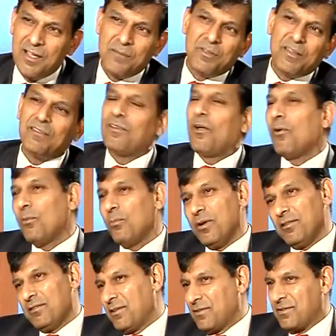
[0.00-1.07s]
But there's
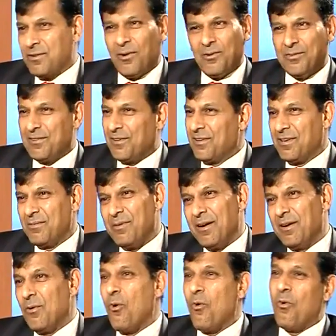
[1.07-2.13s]
always this constant debate.
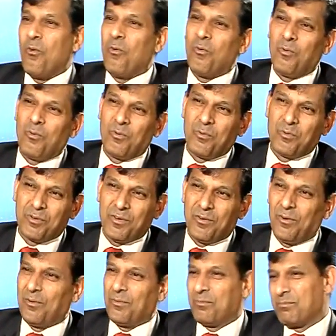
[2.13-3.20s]
You
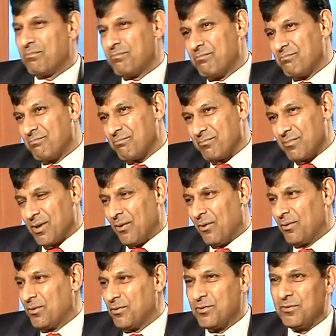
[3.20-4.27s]

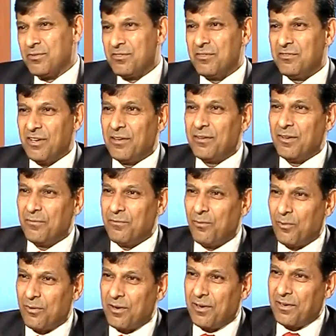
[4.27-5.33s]
should junk your
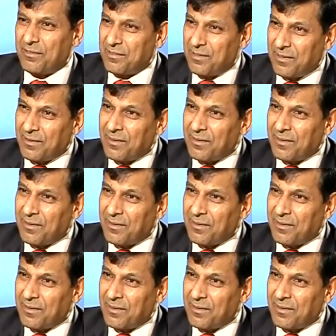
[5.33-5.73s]
forecasts